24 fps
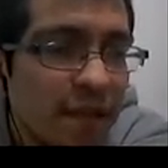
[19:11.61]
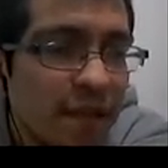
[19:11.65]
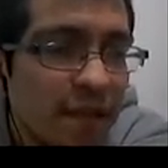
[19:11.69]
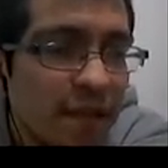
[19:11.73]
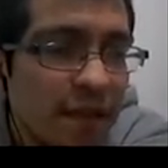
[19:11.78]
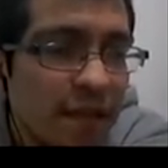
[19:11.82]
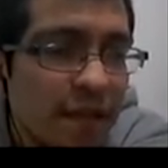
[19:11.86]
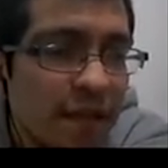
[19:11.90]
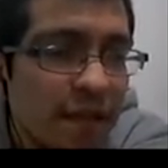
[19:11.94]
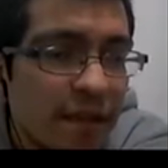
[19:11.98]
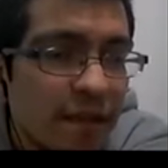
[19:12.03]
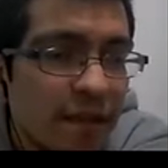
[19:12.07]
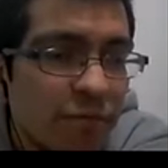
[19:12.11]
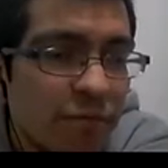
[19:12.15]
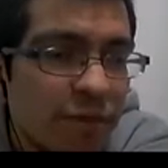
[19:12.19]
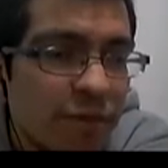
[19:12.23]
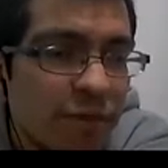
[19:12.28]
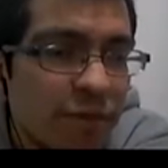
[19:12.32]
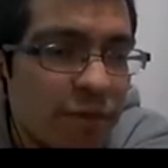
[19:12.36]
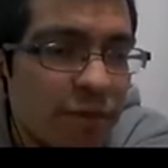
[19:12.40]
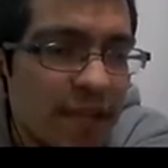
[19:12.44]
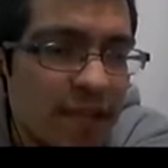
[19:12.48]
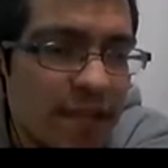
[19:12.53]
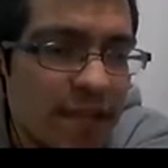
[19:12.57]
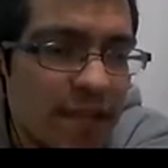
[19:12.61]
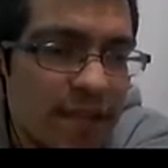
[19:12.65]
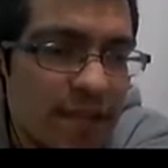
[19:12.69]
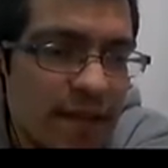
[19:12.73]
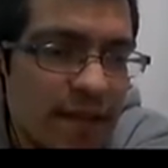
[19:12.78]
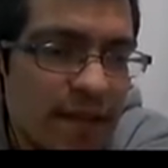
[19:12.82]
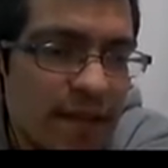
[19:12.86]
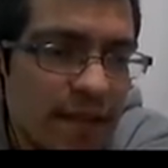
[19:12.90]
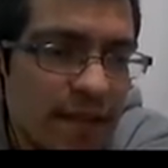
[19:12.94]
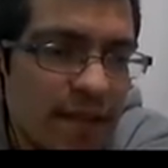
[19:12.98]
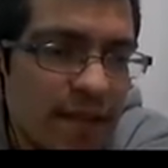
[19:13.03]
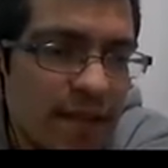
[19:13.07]
Then we extract
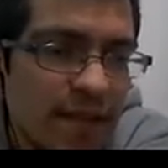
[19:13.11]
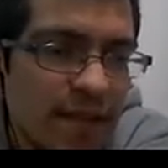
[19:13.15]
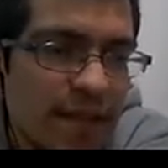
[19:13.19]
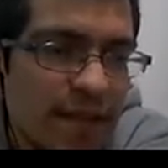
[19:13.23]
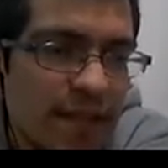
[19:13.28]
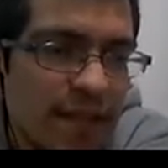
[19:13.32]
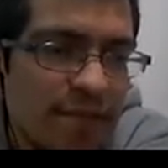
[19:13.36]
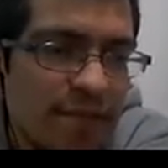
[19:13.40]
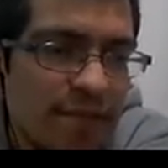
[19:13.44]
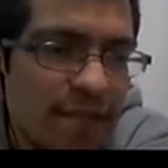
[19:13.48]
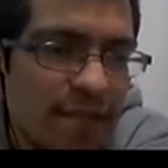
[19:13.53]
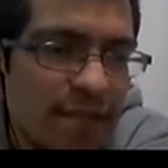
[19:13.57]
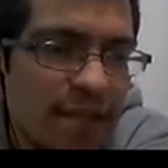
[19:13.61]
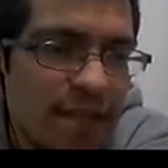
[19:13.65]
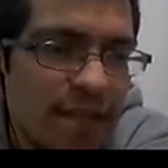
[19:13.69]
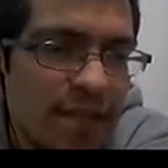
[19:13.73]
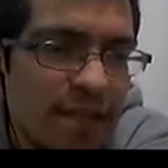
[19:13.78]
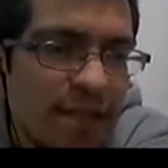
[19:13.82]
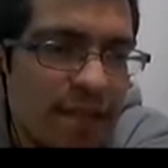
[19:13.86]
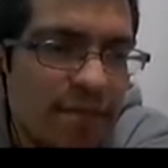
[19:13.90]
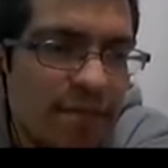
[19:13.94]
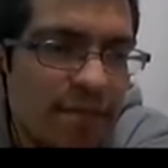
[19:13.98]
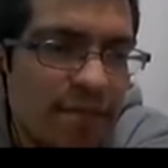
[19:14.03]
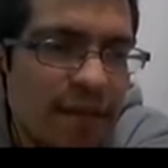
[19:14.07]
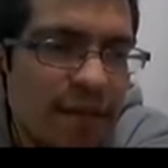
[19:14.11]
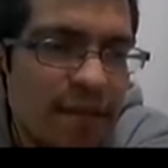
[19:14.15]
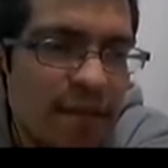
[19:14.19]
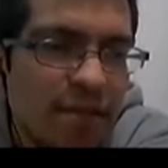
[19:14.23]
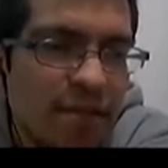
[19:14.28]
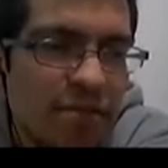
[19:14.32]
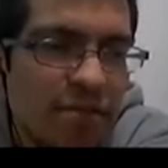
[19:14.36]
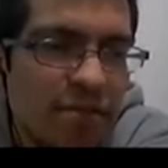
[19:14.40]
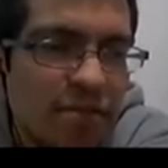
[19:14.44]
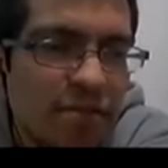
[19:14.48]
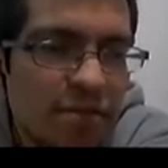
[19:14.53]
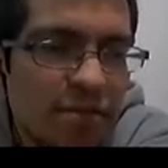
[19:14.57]
the MJD's
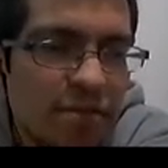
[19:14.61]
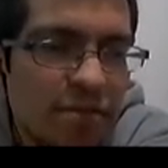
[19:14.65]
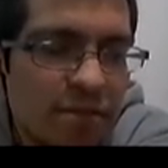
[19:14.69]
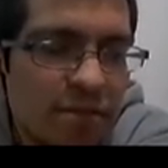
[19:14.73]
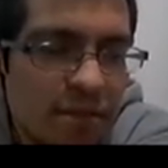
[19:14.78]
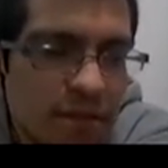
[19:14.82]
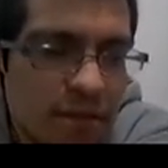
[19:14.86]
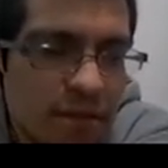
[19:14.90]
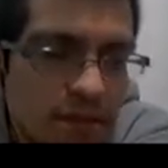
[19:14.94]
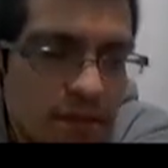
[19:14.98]
magnitudes